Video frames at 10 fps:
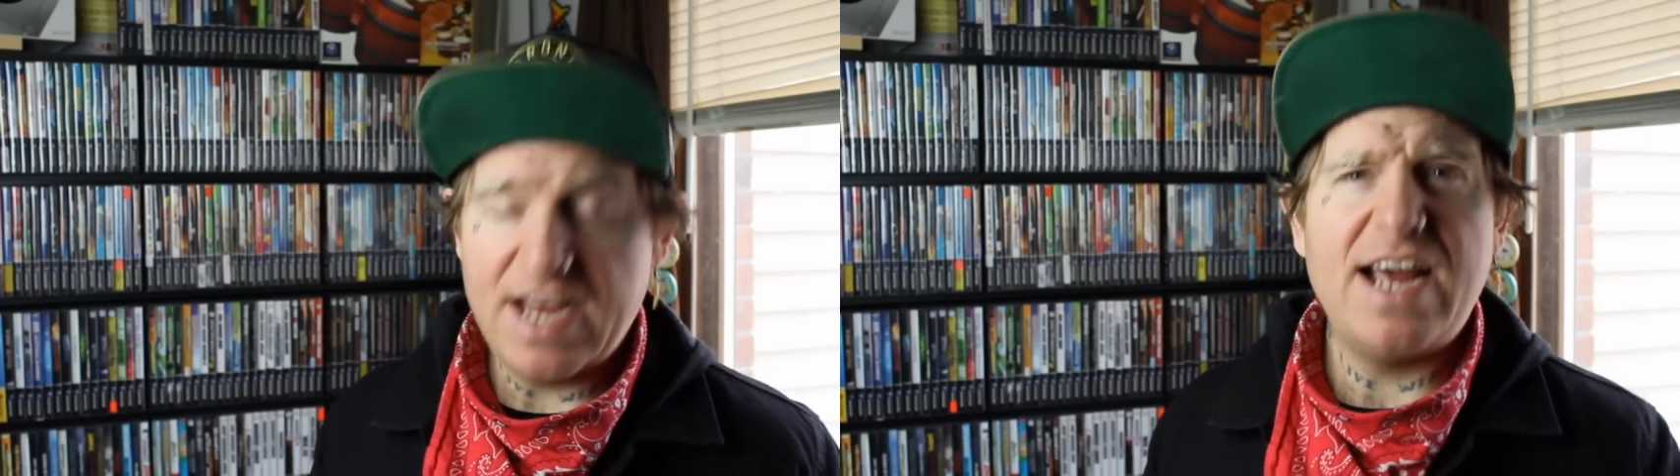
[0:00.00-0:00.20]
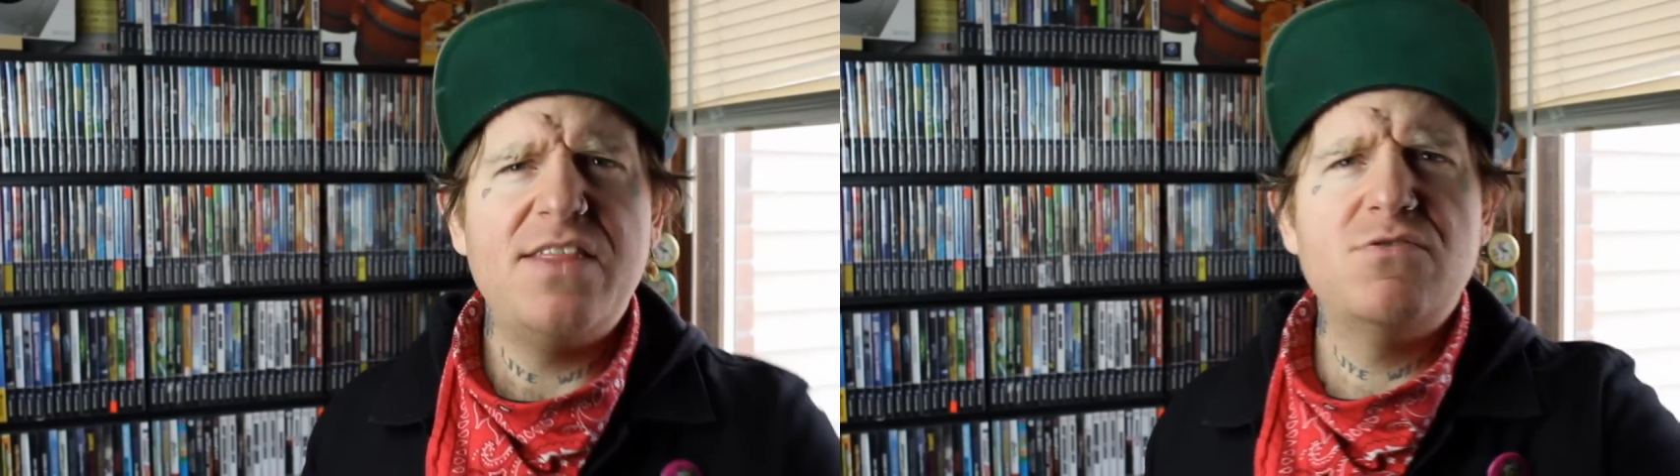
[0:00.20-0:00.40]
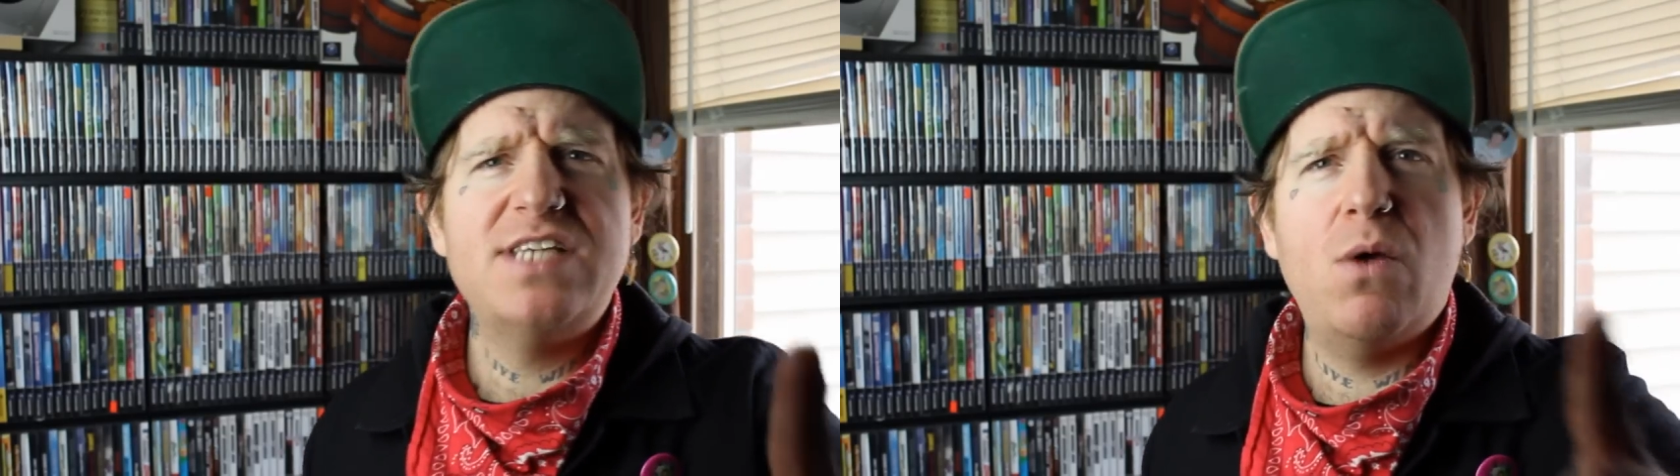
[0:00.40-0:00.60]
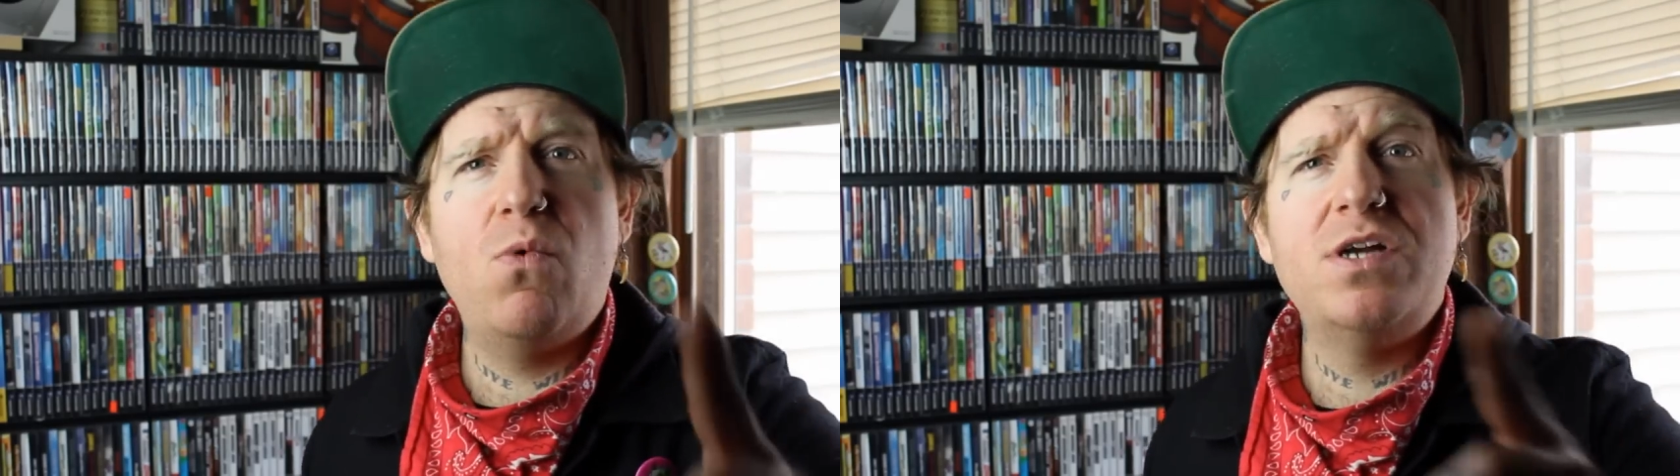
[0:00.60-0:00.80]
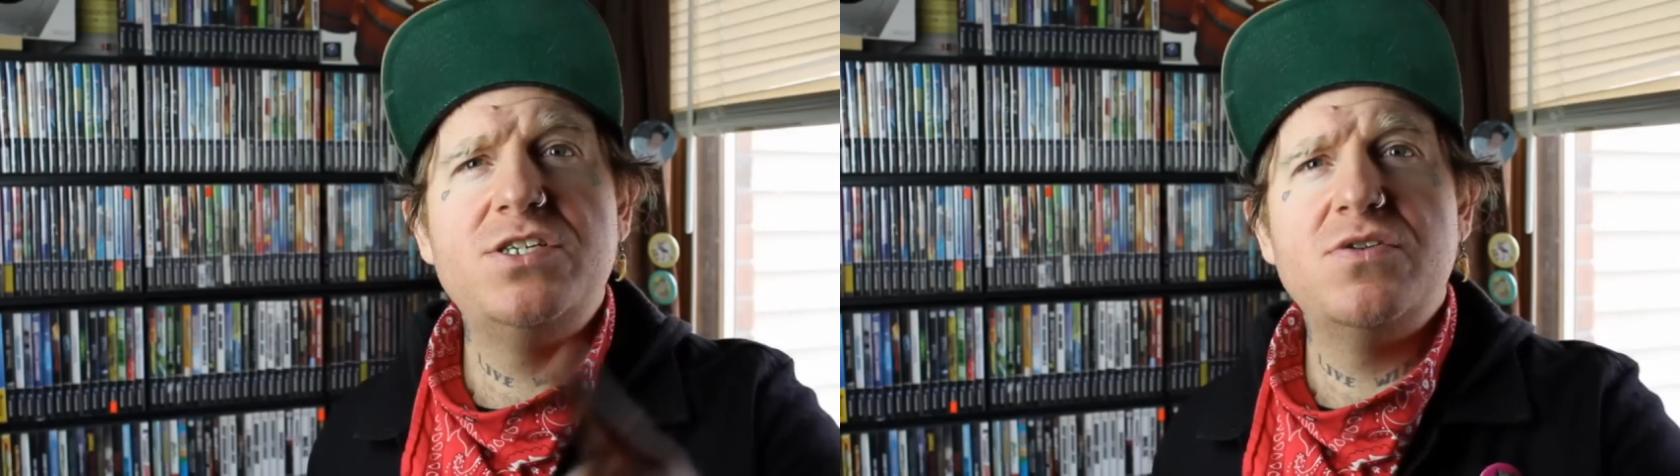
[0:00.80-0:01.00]
And there was that
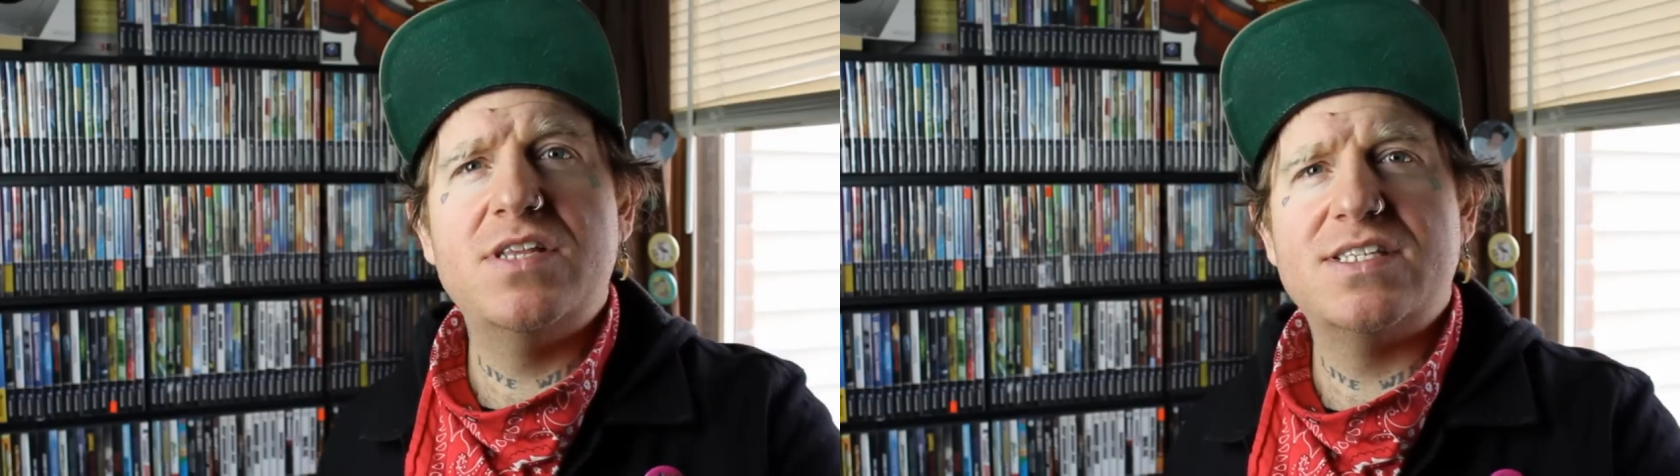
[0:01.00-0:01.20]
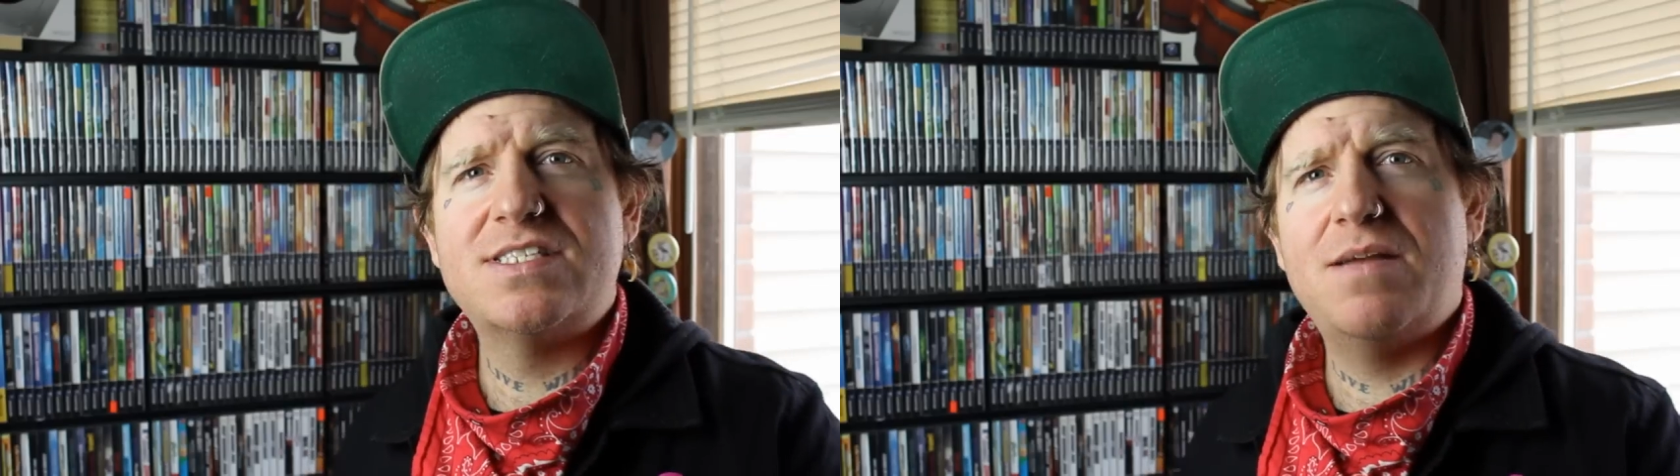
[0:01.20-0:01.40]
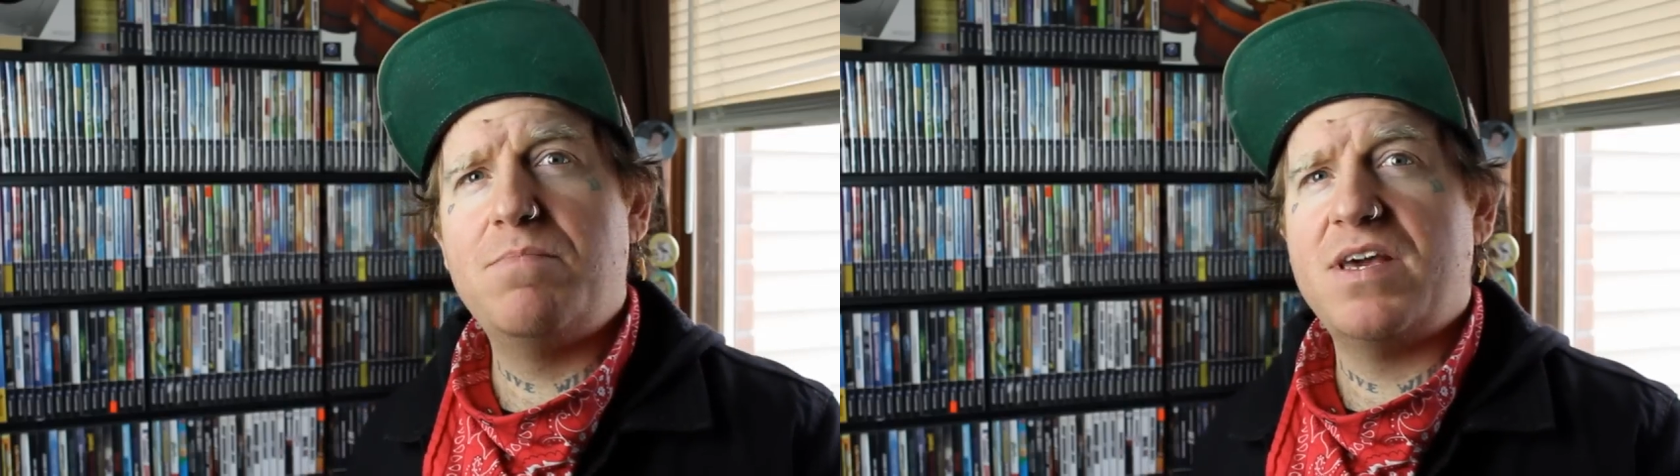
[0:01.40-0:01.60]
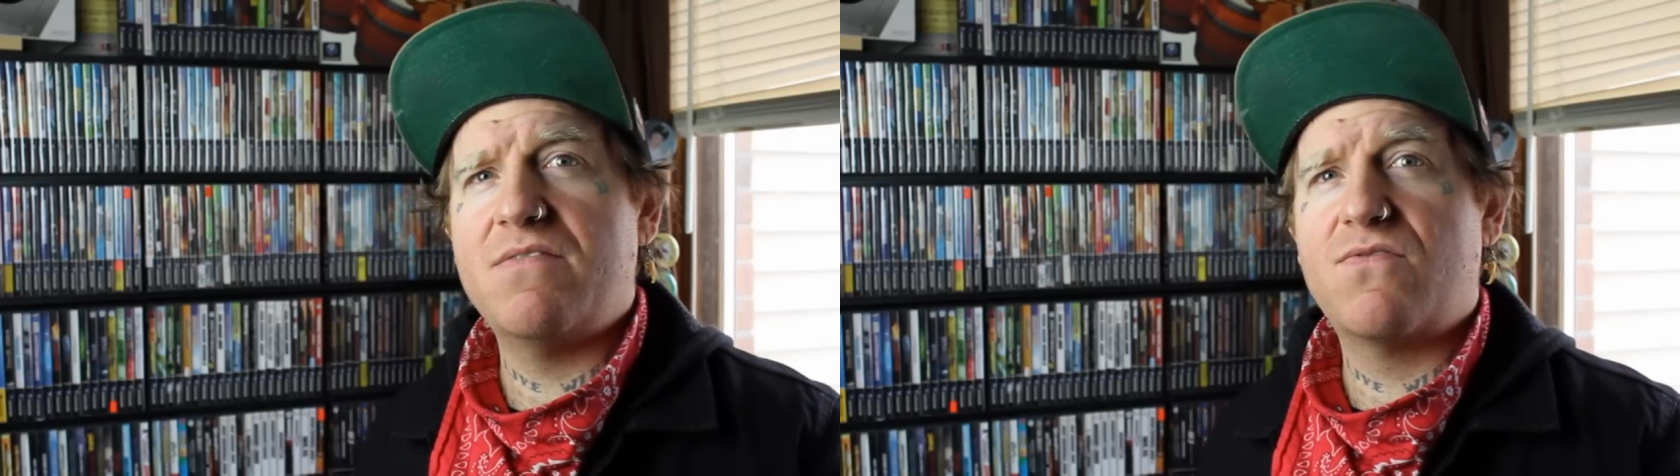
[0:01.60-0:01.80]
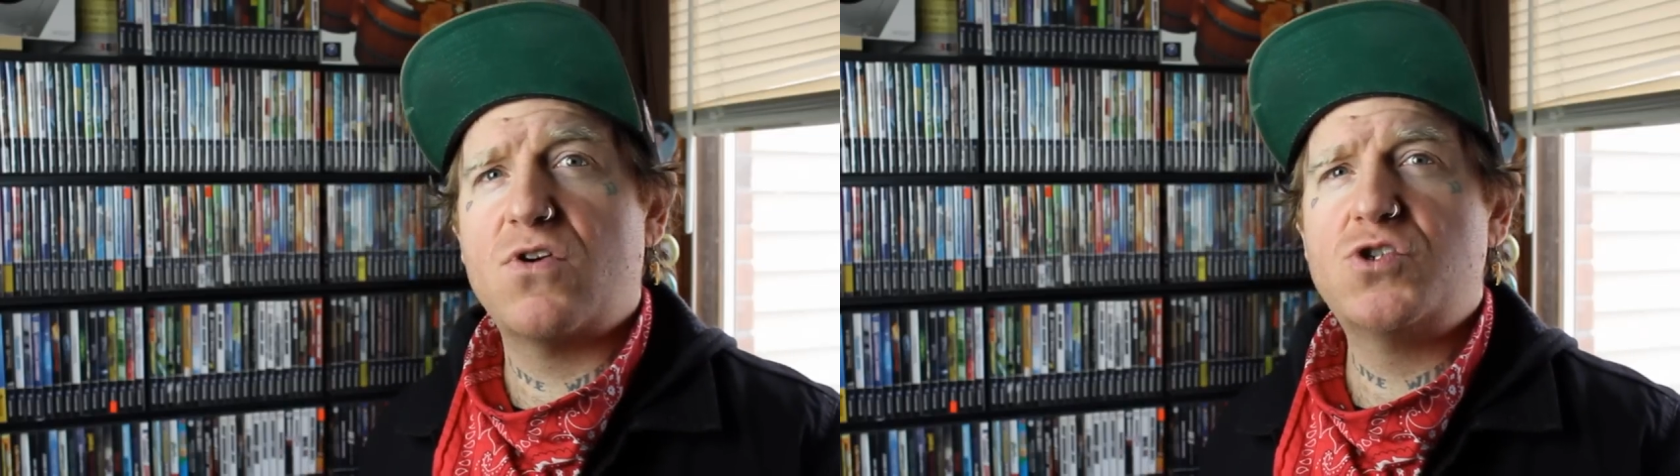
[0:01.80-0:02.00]
one dude that sent
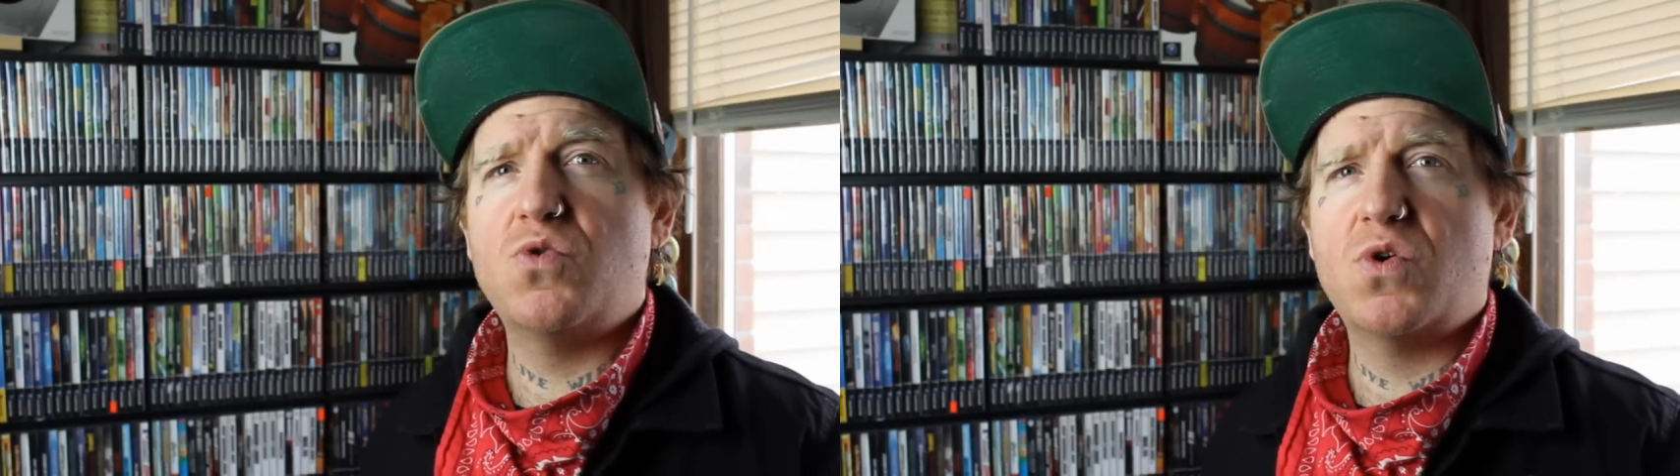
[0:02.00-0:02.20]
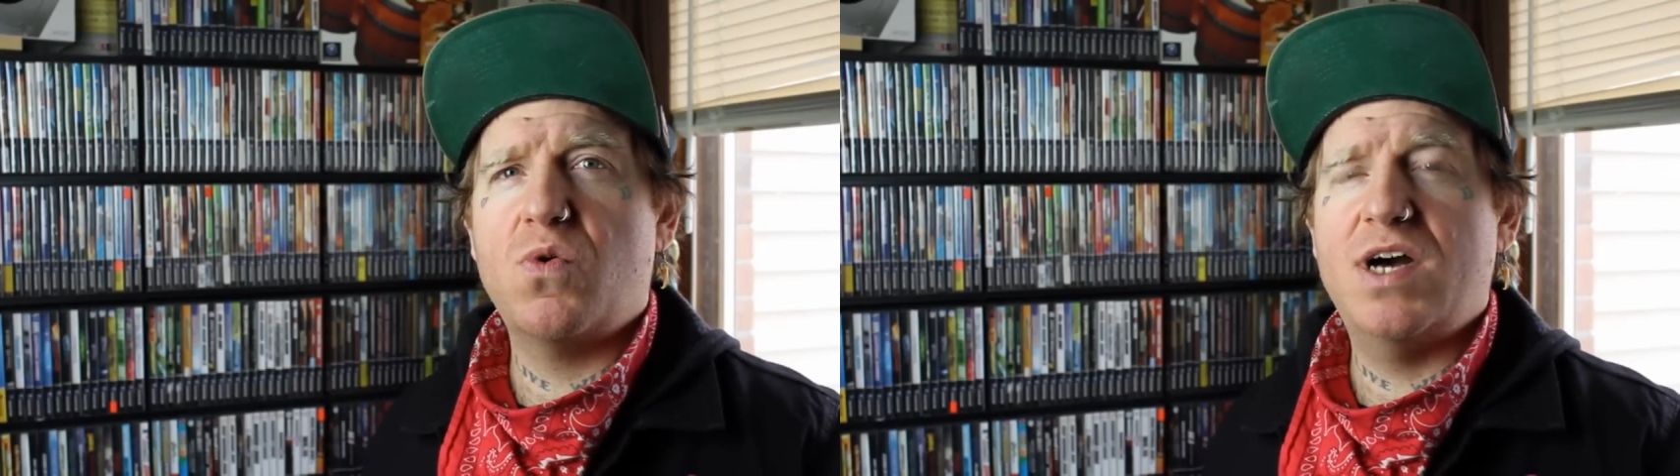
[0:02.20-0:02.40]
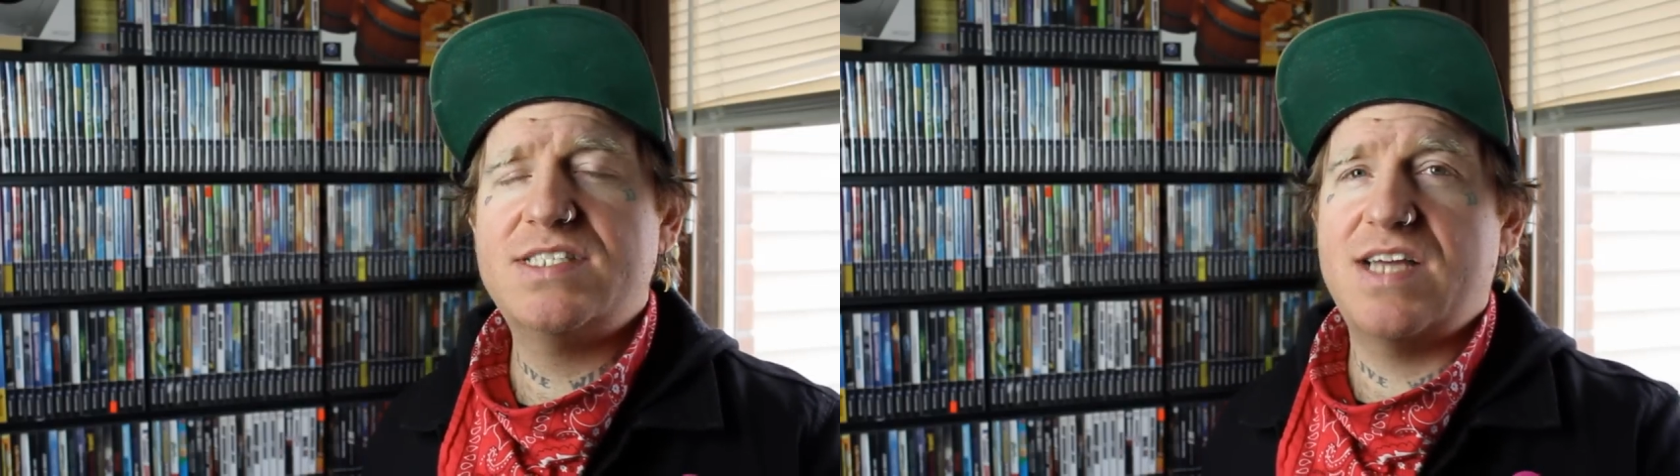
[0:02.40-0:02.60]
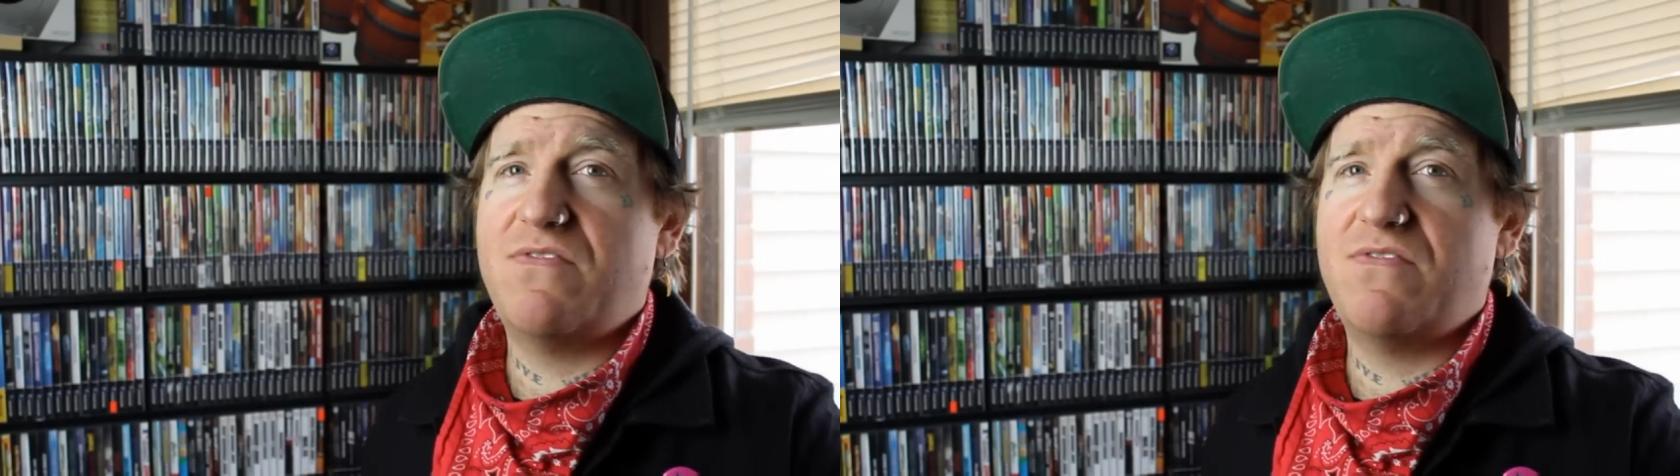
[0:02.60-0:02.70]
me Virtua Quest.